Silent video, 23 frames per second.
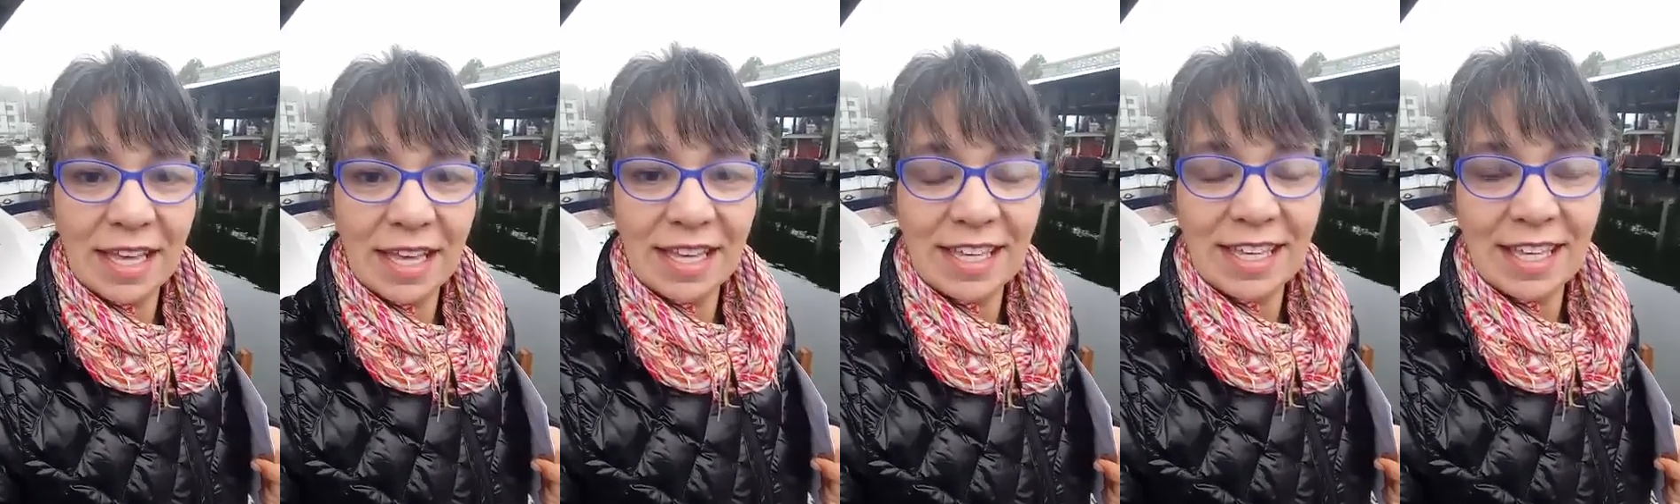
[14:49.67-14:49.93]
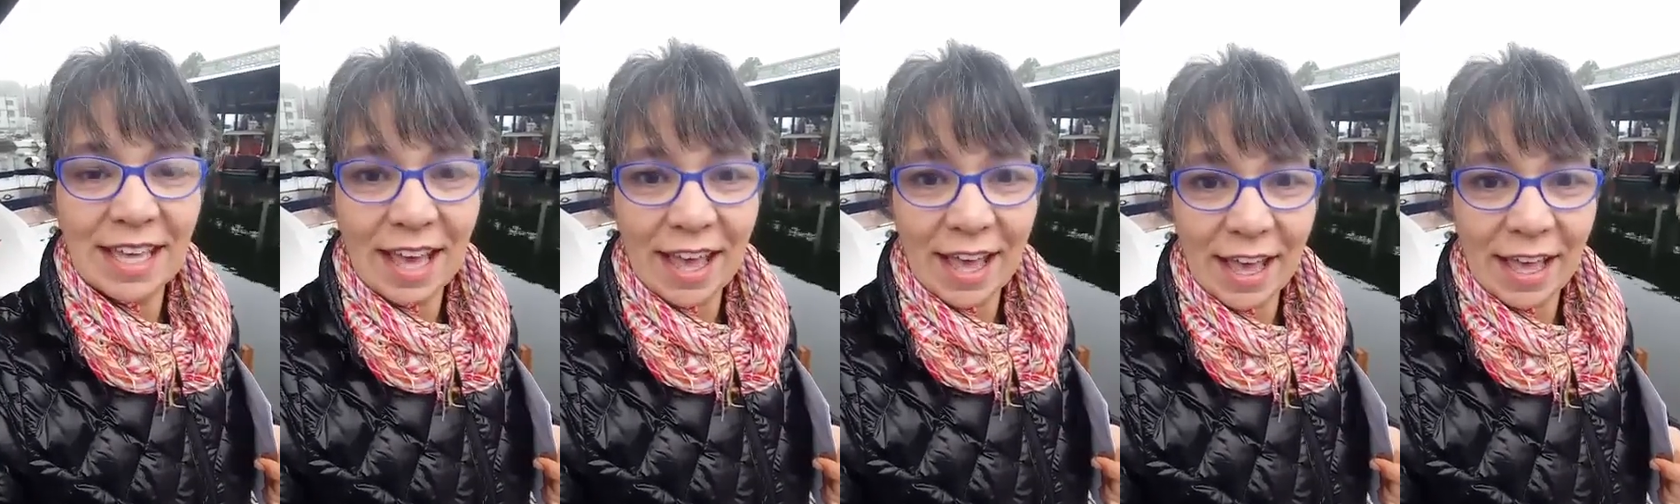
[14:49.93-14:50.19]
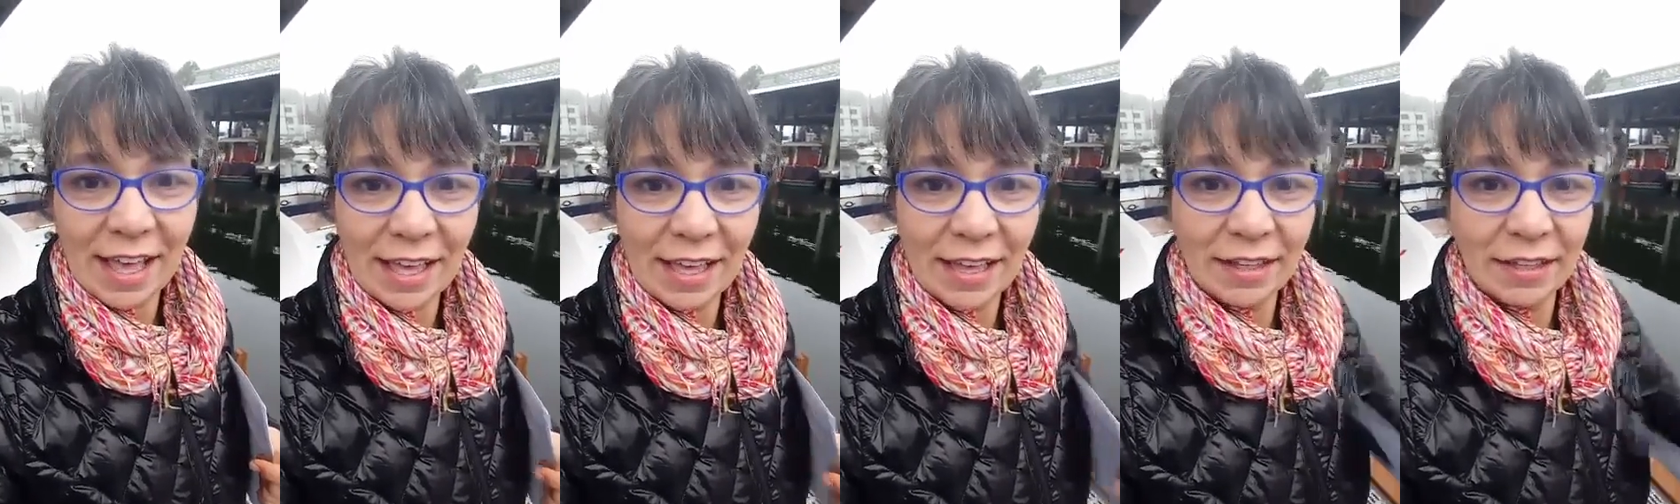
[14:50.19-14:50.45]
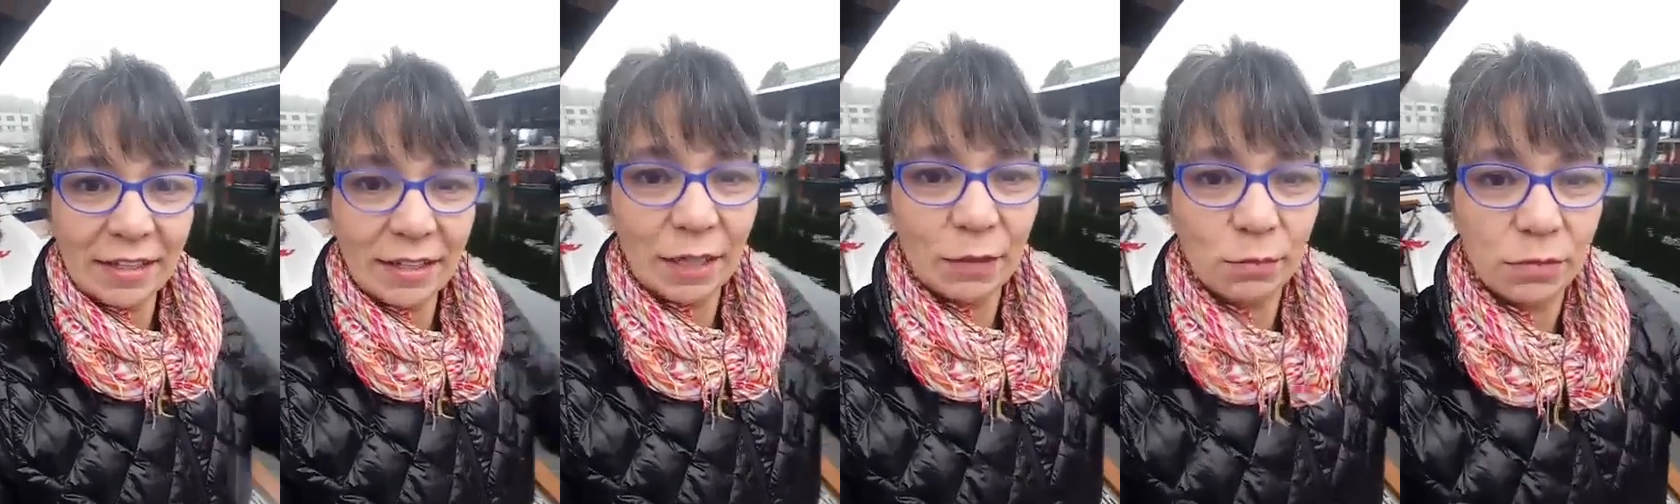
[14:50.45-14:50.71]
Yay!
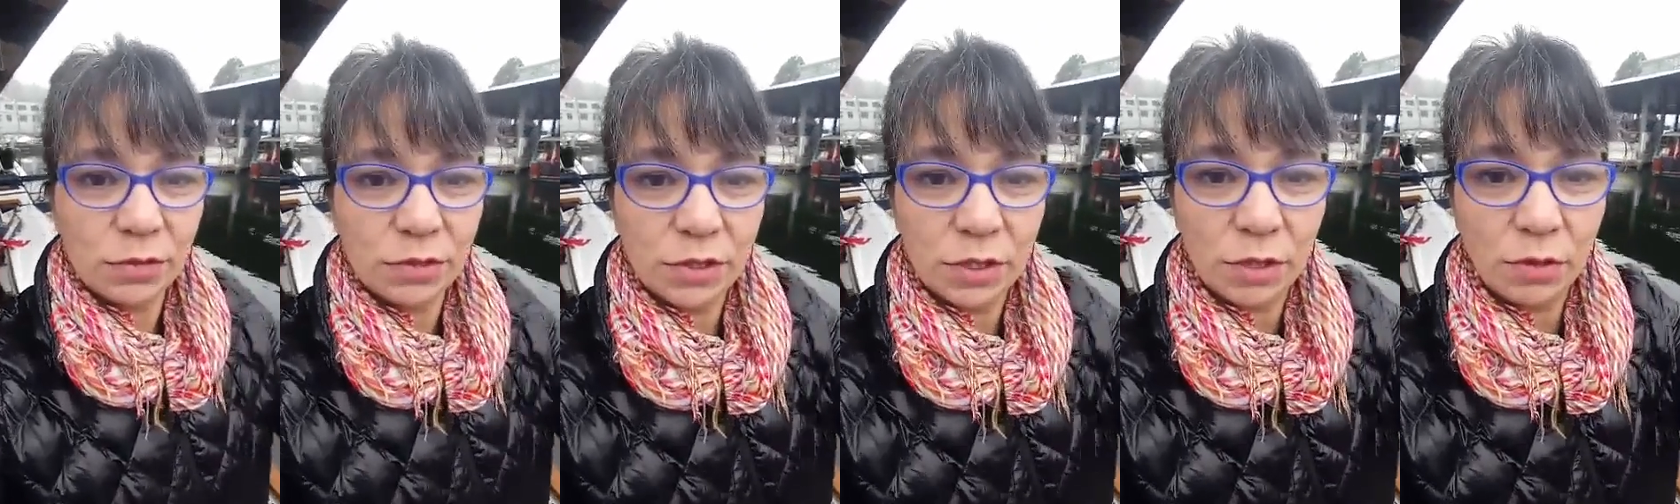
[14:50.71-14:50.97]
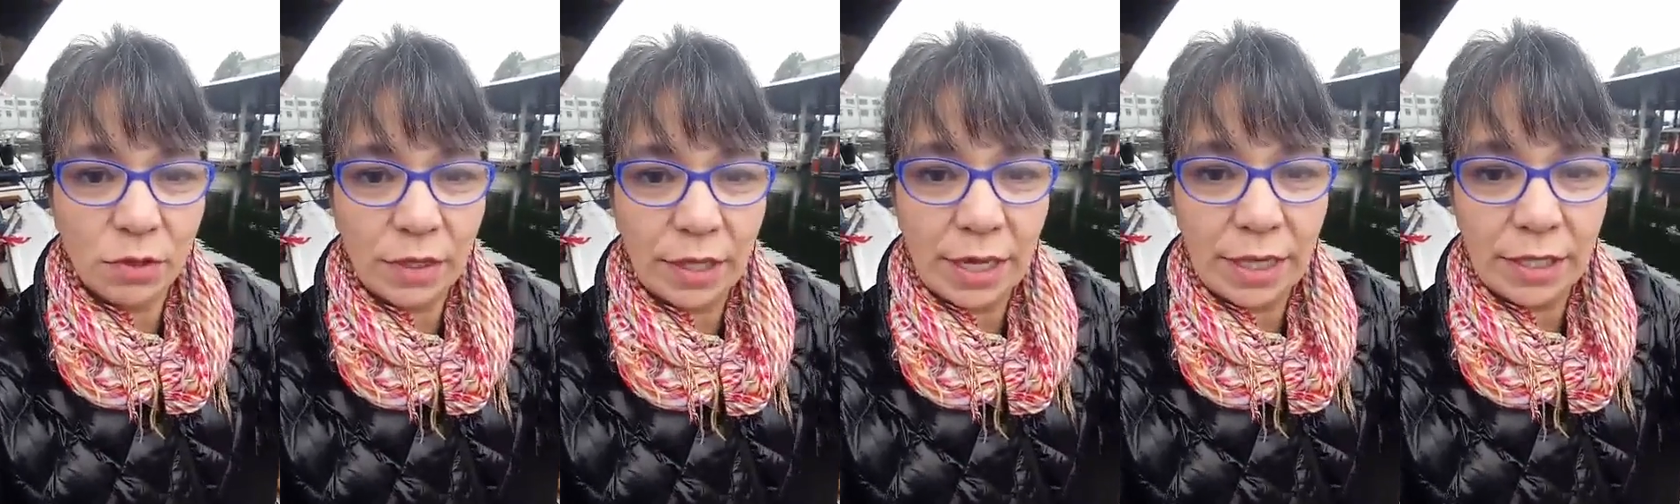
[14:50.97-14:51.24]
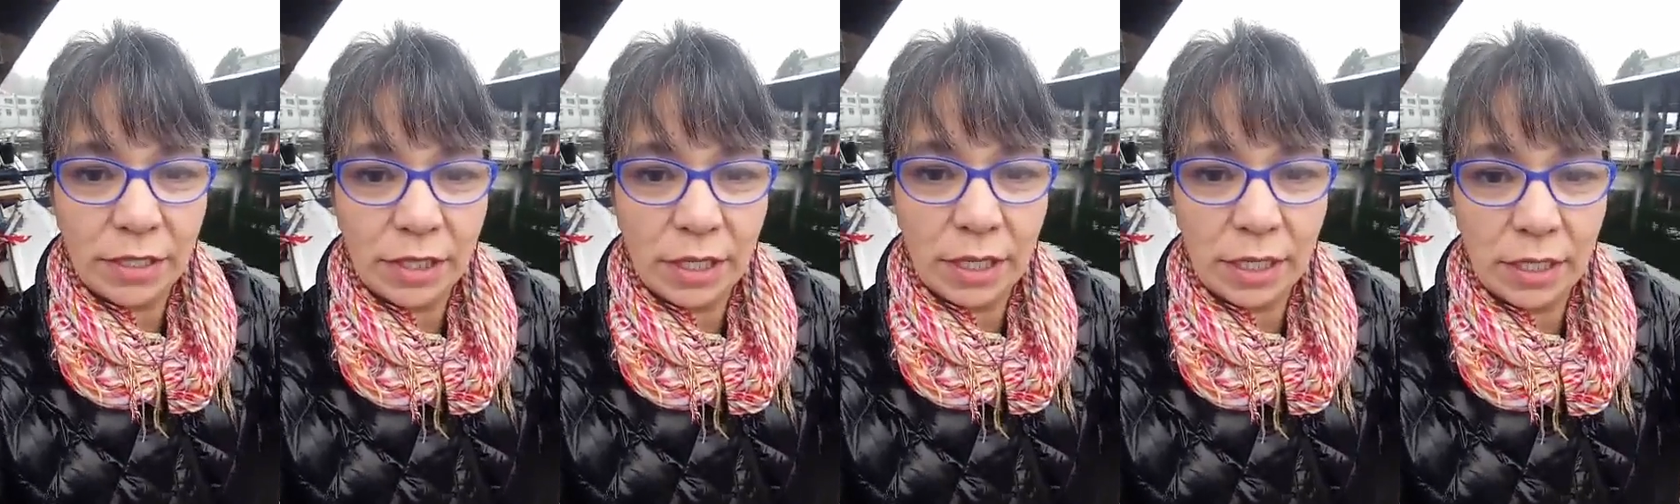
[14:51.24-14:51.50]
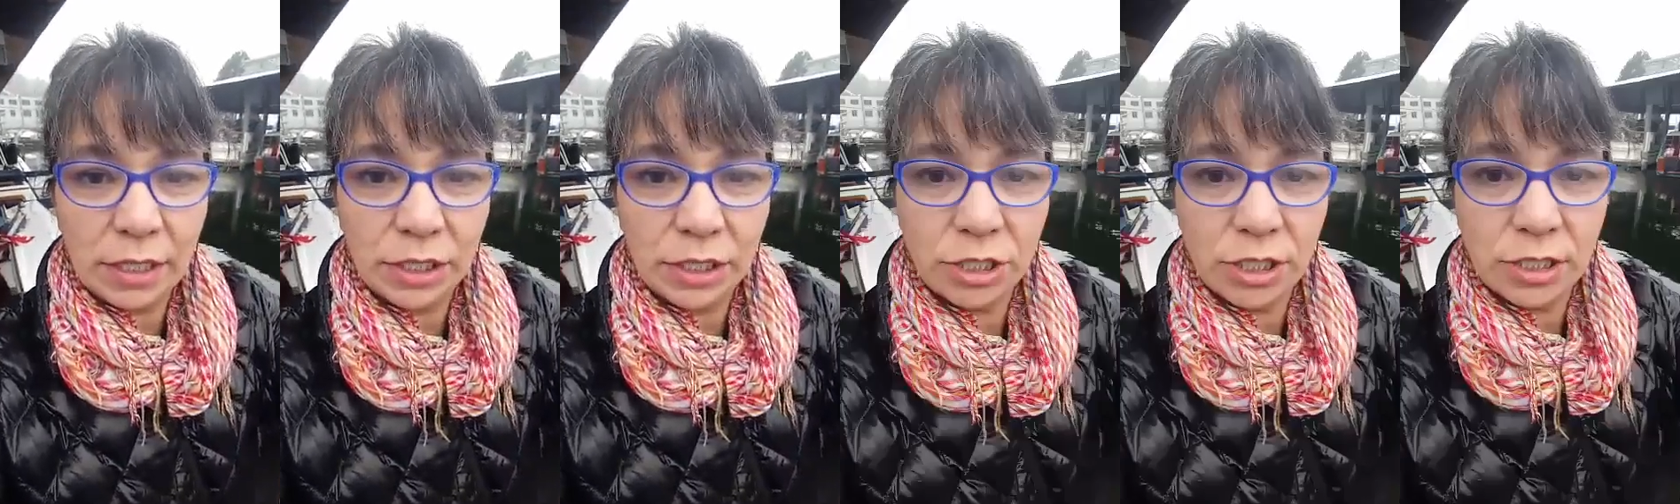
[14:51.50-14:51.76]
I'm so glad you got
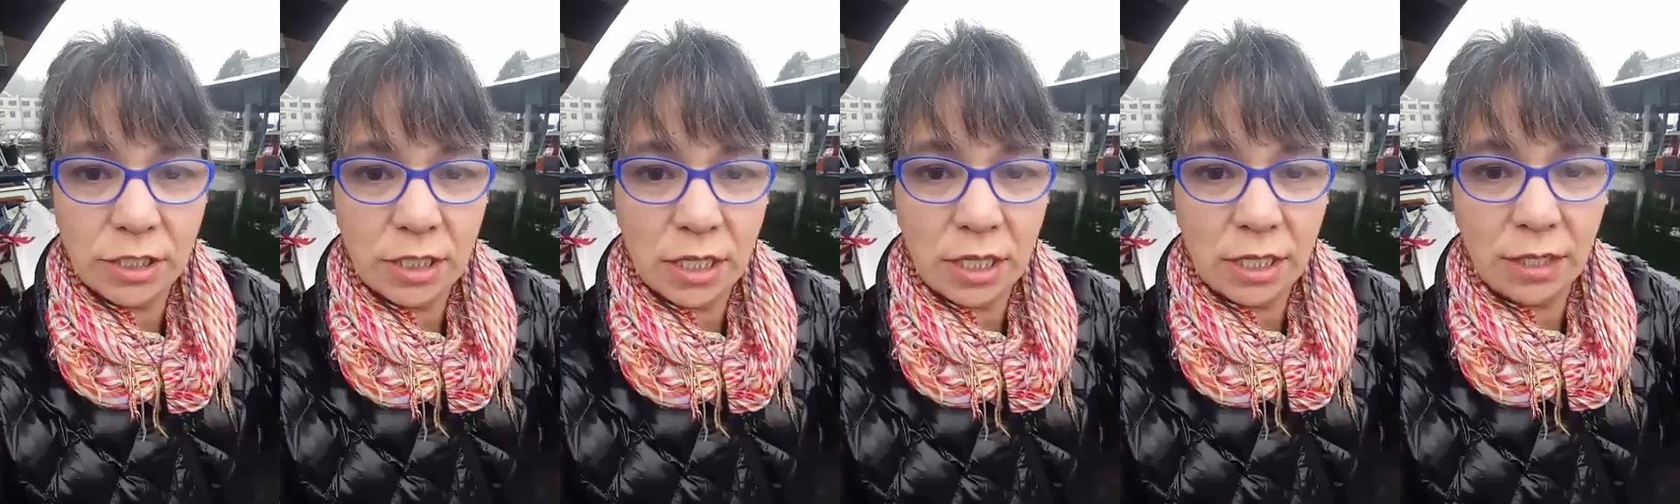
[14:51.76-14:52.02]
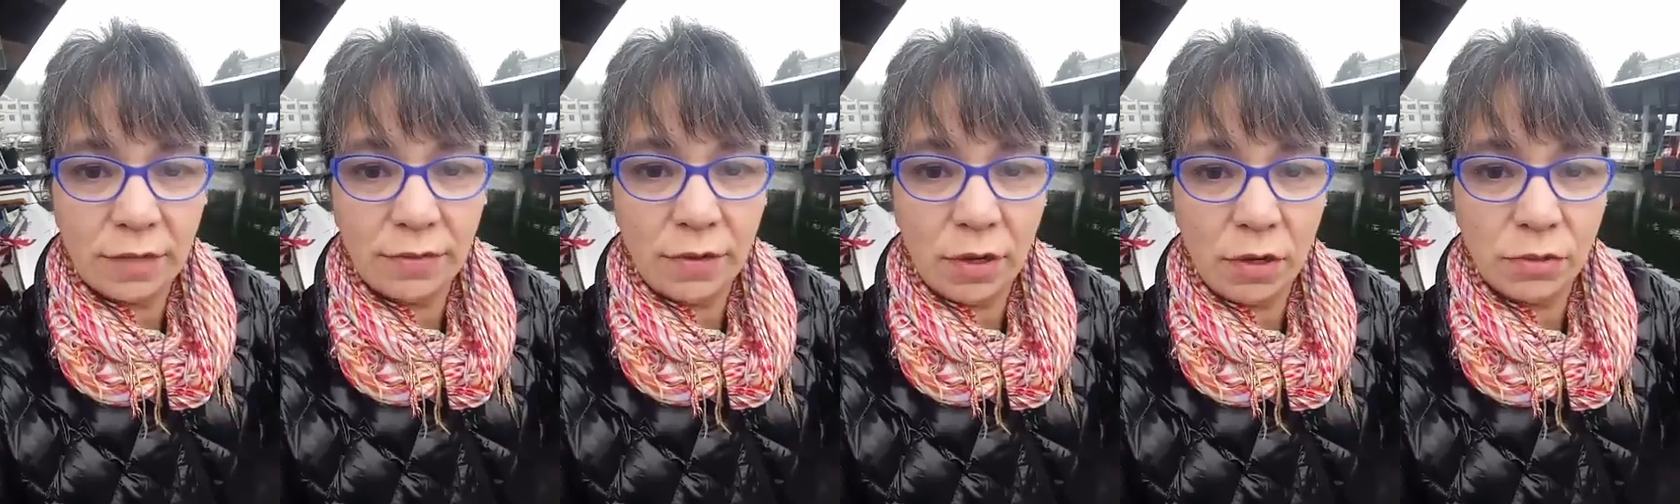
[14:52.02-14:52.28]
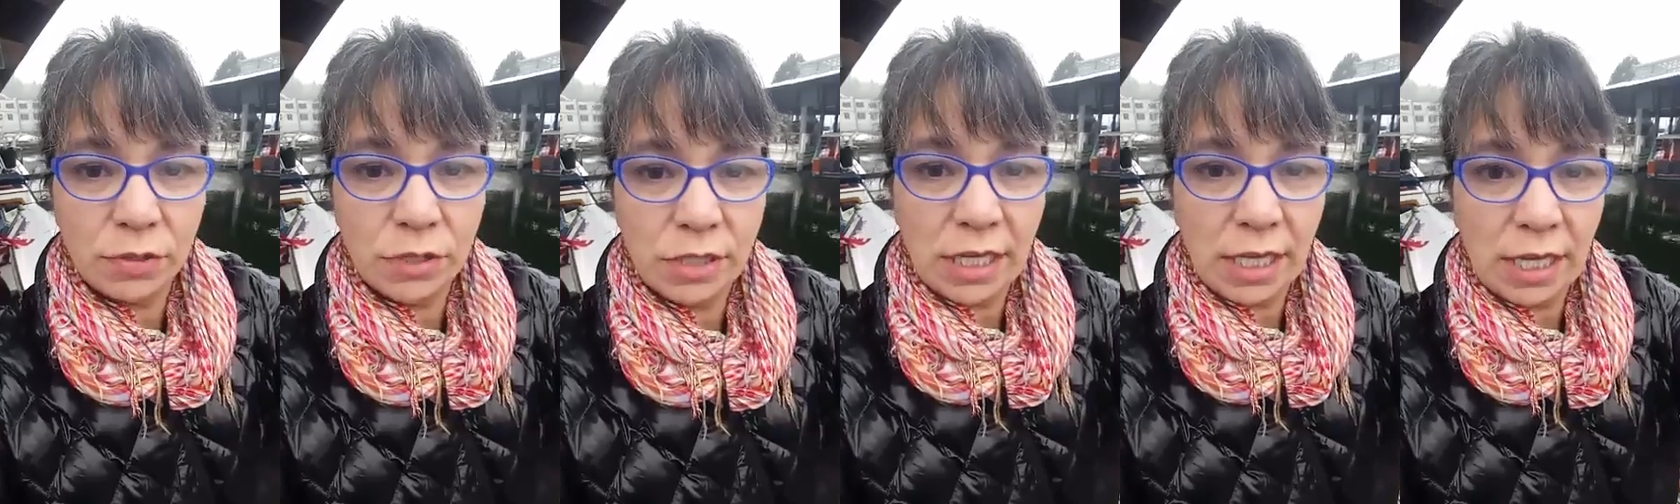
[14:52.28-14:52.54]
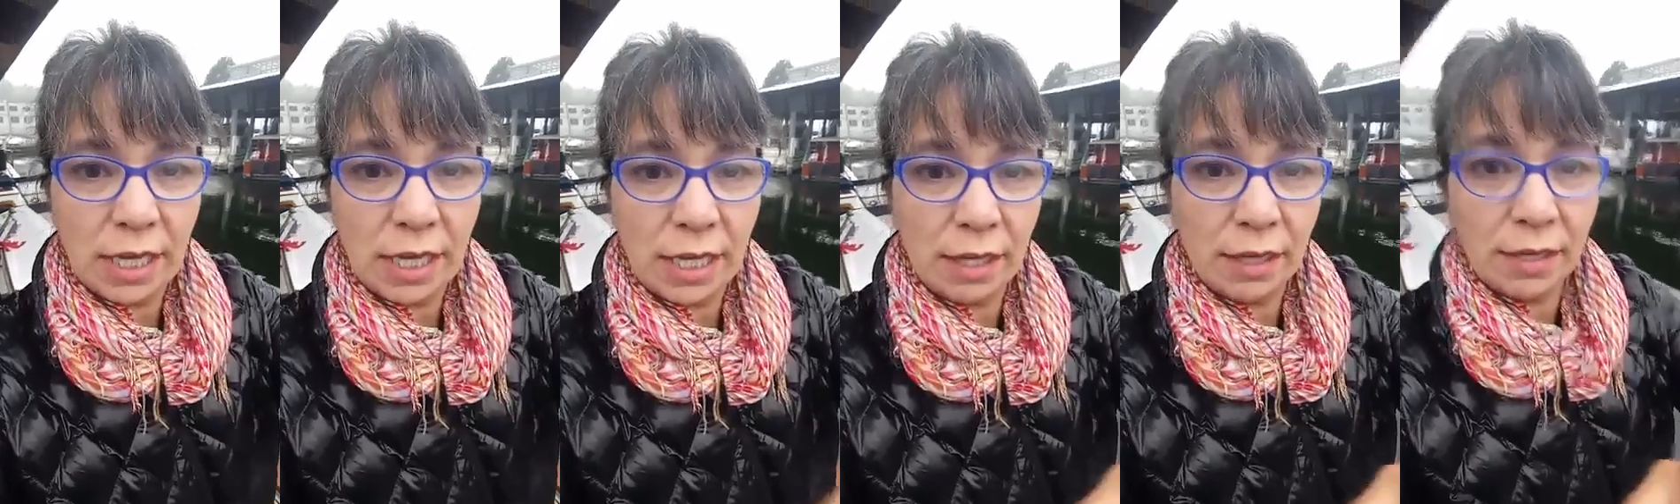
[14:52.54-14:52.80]
a shit ton of
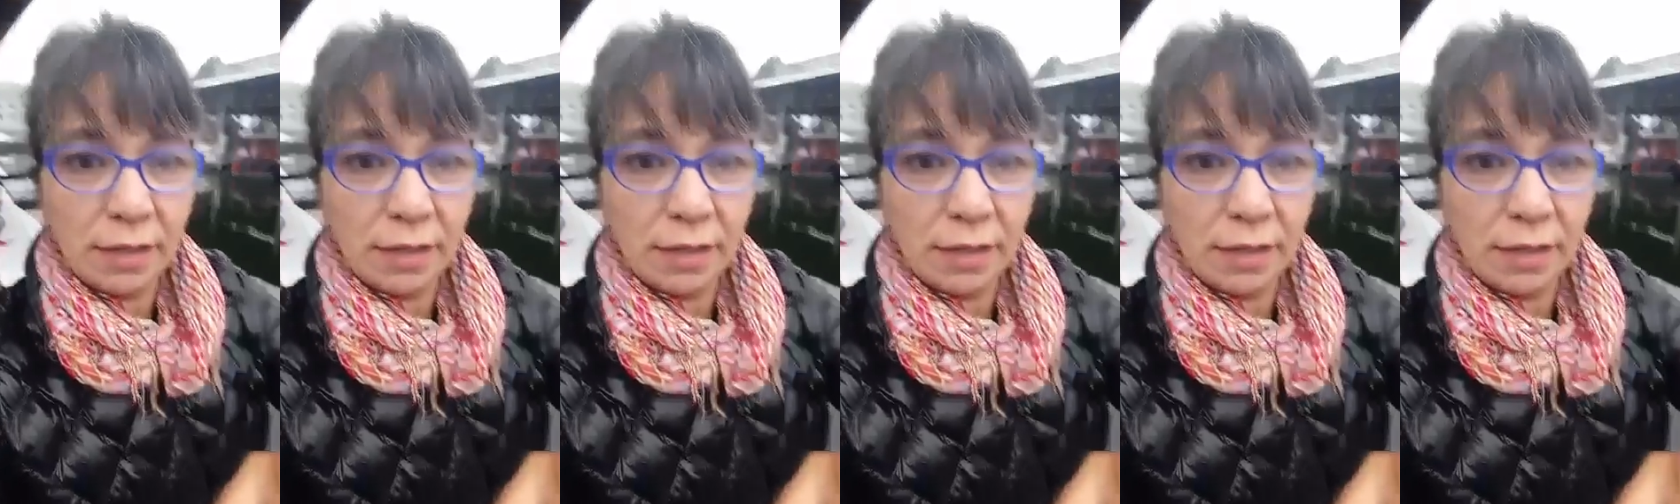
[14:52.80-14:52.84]
OT.